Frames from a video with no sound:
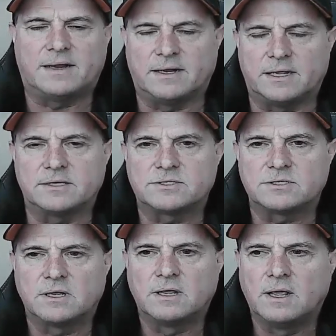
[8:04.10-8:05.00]
it
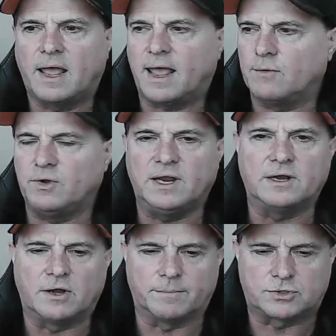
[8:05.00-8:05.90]
is. And we need
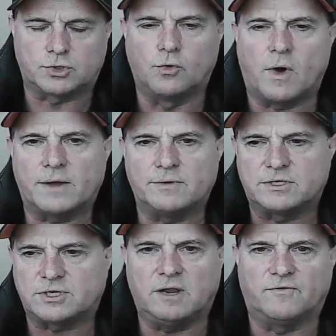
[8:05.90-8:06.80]
a number 2 wide
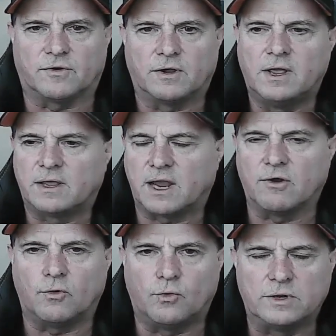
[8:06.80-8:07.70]
receiver.
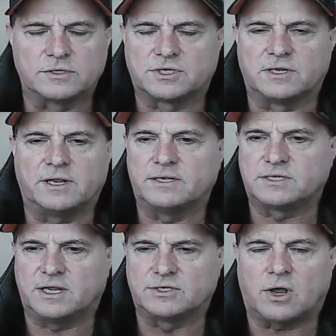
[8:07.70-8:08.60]
Garrett Wilson
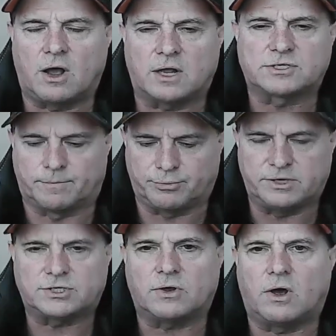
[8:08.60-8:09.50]
is awesome.
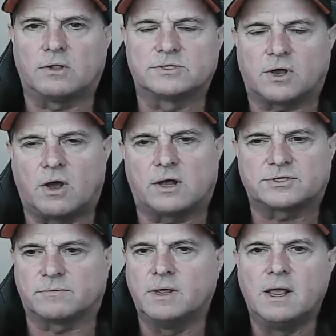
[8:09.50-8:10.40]
Breece Hall is
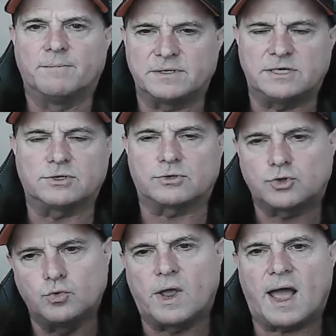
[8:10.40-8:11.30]
awesome. But these are
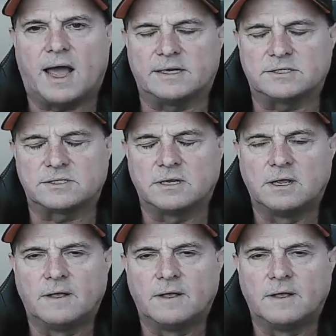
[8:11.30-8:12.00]
two guys.